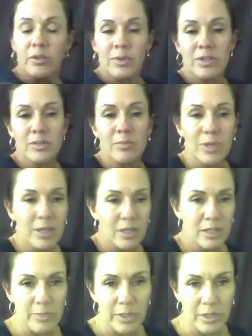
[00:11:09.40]
the reason being
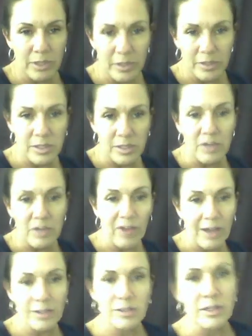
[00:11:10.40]
is because the
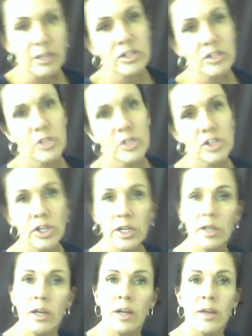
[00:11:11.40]
Fascination
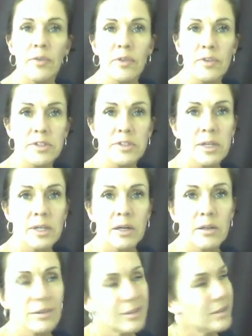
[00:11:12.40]
machine that they
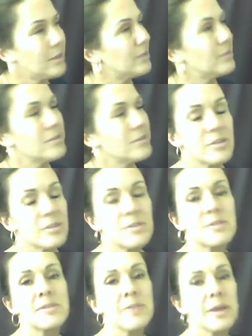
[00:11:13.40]
sell, it's the
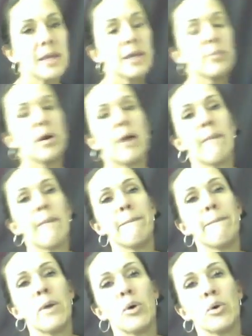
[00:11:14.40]
same
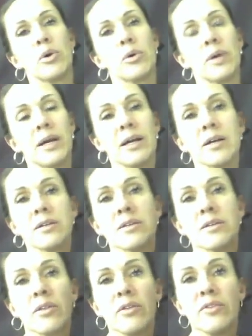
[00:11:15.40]
motor
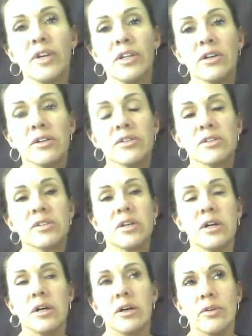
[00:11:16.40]
as the Venus.
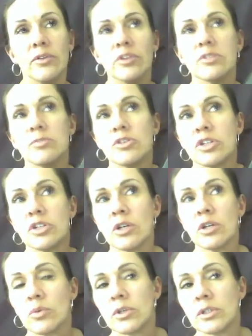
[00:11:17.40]
This
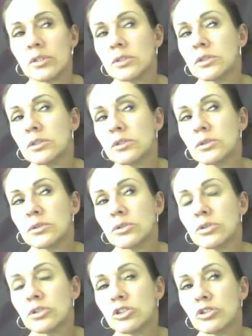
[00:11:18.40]
machine
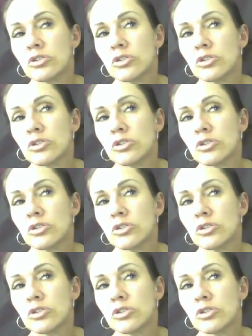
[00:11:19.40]
was